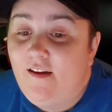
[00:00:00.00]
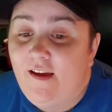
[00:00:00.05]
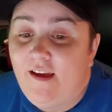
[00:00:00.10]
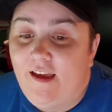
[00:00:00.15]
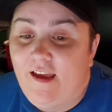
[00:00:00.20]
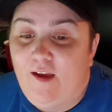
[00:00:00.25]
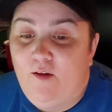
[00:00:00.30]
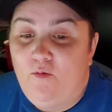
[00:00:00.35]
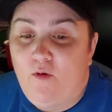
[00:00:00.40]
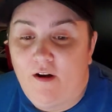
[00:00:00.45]

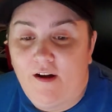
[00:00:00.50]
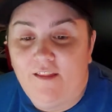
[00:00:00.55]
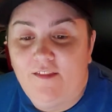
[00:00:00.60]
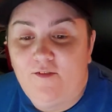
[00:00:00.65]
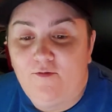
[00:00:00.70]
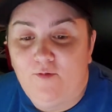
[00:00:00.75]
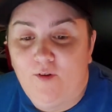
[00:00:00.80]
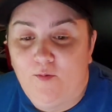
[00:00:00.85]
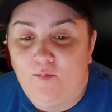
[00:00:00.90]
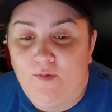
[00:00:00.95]
He wanted
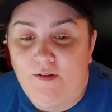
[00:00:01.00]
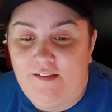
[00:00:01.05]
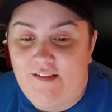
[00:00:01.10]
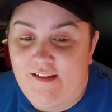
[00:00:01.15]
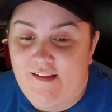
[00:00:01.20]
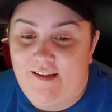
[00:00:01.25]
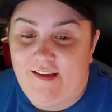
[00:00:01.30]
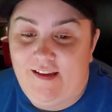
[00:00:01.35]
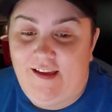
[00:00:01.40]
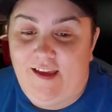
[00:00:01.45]
the Roomba to
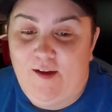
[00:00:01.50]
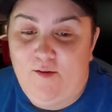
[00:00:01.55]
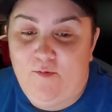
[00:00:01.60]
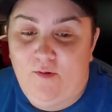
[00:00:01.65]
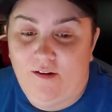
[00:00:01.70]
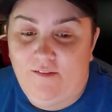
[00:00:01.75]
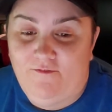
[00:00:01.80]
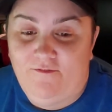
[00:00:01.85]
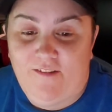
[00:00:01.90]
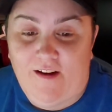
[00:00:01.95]
think he
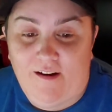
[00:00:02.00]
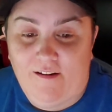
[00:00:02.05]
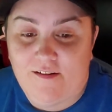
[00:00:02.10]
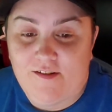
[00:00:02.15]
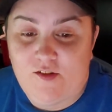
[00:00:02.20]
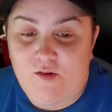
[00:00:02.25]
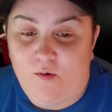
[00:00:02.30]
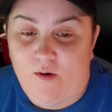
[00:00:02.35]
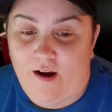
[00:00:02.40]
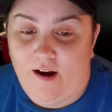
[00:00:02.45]
won fair
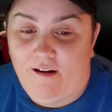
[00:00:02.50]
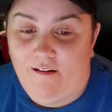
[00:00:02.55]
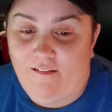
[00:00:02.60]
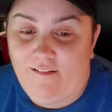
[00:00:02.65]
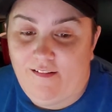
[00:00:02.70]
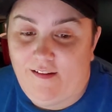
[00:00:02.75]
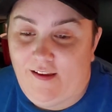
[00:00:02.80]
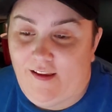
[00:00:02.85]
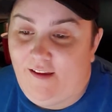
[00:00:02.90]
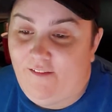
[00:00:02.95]
and square,
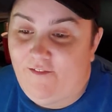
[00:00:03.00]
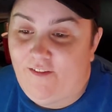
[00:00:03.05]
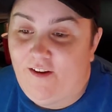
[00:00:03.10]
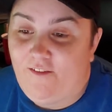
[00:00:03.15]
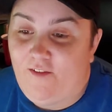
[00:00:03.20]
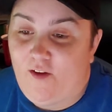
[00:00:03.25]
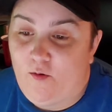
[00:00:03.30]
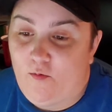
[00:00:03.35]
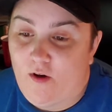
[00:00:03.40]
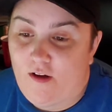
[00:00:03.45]
even
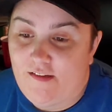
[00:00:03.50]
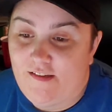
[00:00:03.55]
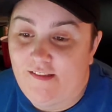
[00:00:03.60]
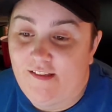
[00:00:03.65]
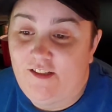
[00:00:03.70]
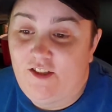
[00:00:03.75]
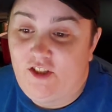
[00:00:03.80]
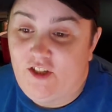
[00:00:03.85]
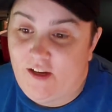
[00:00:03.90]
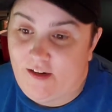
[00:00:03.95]
if he was
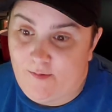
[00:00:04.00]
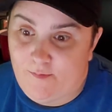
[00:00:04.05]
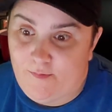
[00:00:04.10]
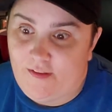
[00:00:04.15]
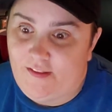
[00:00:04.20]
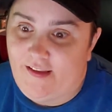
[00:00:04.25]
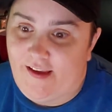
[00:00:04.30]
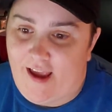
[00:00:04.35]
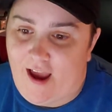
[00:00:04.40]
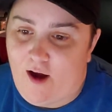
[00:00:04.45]

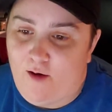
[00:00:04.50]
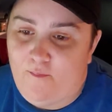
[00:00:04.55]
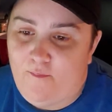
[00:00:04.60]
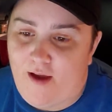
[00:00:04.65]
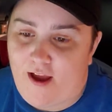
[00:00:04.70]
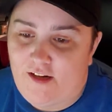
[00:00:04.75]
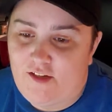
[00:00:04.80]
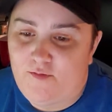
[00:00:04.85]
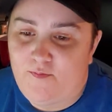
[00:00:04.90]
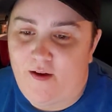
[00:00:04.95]
legitimately
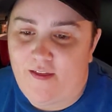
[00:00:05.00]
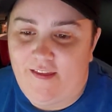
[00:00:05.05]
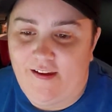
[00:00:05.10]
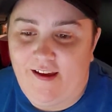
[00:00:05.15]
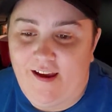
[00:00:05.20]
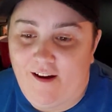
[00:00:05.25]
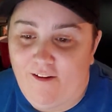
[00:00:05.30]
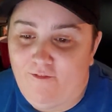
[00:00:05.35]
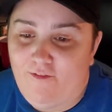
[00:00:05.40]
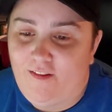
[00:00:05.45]
outmatched by the
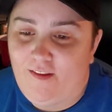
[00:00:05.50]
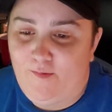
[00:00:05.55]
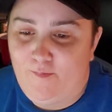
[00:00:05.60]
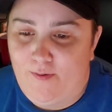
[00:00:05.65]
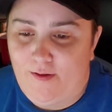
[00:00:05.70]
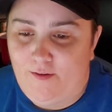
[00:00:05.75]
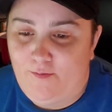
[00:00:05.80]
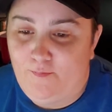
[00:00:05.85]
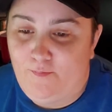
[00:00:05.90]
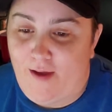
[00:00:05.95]
carefully
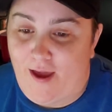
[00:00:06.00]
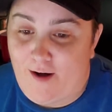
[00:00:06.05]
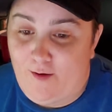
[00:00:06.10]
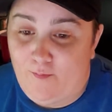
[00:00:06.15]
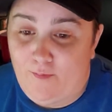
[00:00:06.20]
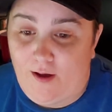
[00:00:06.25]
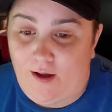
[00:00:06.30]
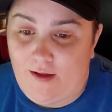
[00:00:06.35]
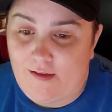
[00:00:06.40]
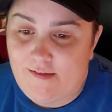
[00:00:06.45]
built
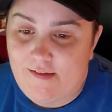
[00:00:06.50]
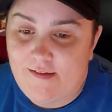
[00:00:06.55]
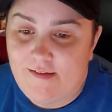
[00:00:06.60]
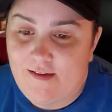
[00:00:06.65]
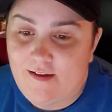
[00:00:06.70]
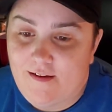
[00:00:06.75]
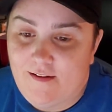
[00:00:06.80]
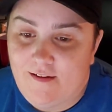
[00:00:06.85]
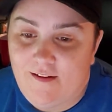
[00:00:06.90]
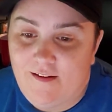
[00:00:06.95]
BattleBots.
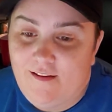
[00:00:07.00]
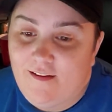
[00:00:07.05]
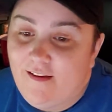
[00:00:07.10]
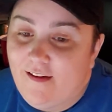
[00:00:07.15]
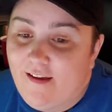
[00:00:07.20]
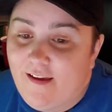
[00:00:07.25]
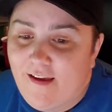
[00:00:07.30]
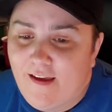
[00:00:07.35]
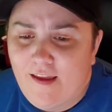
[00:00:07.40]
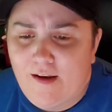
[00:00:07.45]

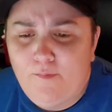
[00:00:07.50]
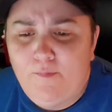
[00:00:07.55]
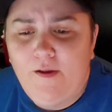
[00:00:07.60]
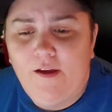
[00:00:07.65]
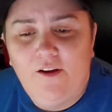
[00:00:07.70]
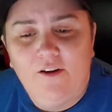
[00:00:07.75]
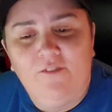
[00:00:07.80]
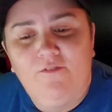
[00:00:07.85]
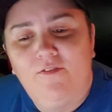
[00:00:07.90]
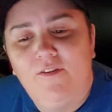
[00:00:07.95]
It'd be
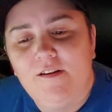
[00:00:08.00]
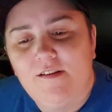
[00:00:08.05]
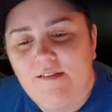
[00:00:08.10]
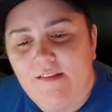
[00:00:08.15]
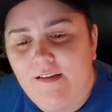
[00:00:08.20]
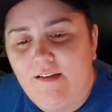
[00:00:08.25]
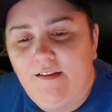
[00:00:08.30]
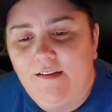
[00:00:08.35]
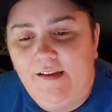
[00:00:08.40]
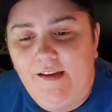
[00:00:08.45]
good for his
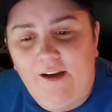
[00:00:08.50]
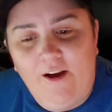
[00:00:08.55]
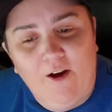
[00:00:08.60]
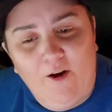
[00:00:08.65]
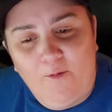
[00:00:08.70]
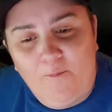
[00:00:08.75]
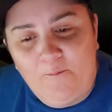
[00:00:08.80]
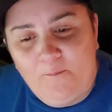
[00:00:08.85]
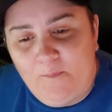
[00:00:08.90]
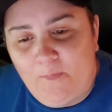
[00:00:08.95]
little
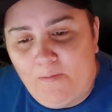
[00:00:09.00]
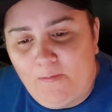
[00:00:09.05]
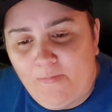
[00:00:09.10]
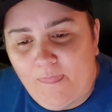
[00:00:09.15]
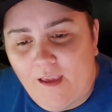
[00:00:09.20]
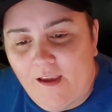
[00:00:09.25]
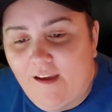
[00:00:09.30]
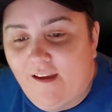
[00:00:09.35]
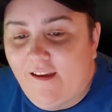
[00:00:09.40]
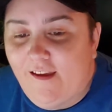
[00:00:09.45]
ego.
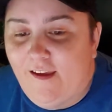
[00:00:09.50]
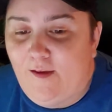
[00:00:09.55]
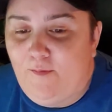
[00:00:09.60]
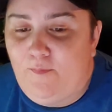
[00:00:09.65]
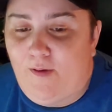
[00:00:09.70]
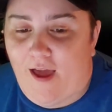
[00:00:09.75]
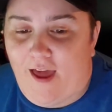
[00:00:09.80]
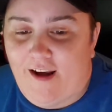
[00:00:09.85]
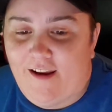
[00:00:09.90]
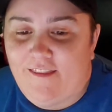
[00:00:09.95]
He
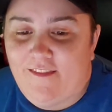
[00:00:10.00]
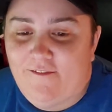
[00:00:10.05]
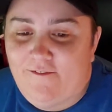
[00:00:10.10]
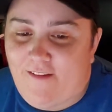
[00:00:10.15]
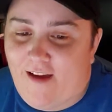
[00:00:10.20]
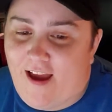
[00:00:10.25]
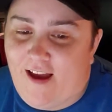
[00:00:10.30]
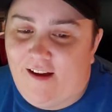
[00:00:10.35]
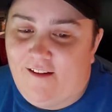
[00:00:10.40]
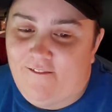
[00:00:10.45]
patted the
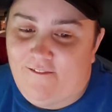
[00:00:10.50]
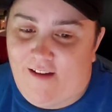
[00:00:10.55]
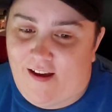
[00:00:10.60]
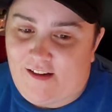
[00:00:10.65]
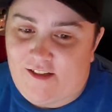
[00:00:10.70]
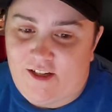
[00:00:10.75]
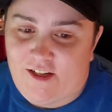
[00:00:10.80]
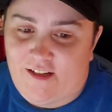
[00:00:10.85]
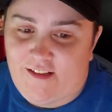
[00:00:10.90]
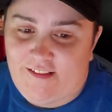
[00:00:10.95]
vac
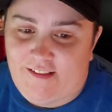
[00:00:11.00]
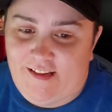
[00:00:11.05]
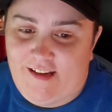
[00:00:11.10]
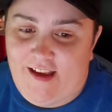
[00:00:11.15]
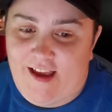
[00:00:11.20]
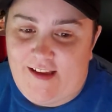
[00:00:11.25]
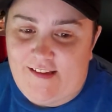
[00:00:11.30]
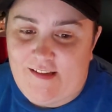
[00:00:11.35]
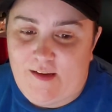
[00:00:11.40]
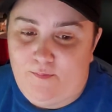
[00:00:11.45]
affectionately
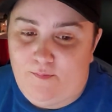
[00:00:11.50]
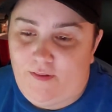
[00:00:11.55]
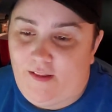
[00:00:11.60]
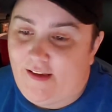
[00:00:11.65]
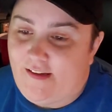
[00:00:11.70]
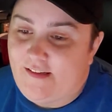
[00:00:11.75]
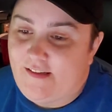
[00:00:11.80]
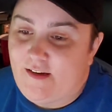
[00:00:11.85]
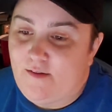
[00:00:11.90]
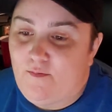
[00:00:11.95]
as he
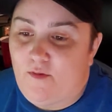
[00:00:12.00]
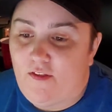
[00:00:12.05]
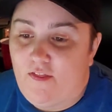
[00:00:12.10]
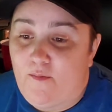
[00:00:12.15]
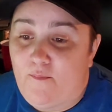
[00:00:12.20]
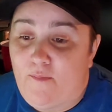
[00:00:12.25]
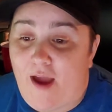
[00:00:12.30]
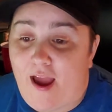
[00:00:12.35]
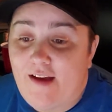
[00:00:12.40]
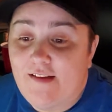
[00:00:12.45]
placed him on the
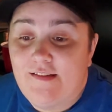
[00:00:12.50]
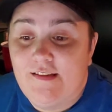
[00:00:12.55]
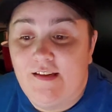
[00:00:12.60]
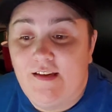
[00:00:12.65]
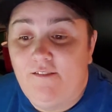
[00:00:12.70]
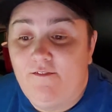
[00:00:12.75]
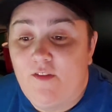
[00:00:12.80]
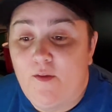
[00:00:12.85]
back seat of the